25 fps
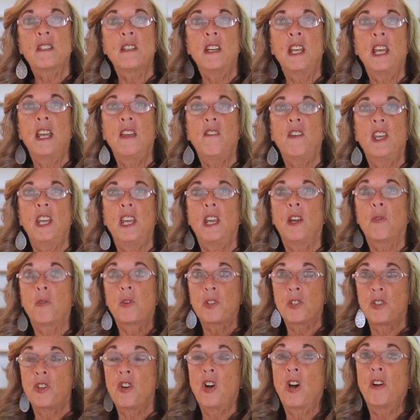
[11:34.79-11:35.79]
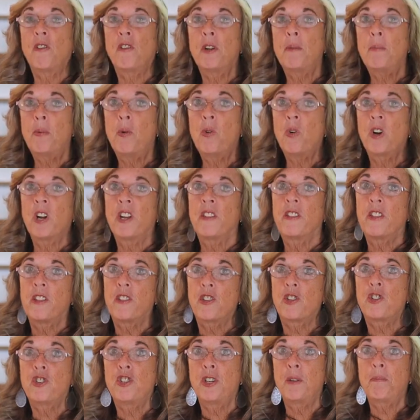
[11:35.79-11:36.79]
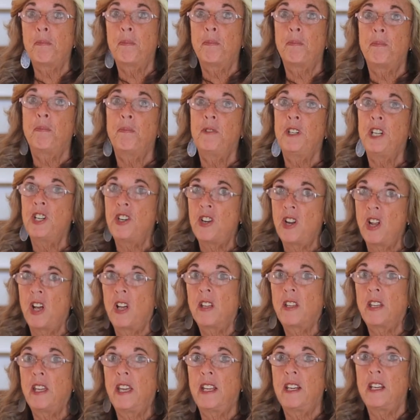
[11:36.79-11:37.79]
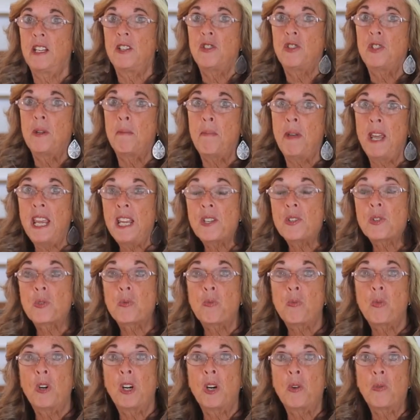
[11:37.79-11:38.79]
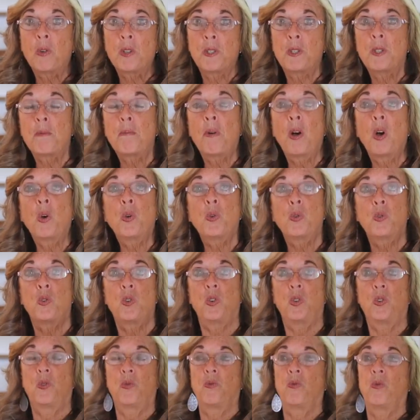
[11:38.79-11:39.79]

Navy, it was not reported that the ship did not get into base where it was supposed to.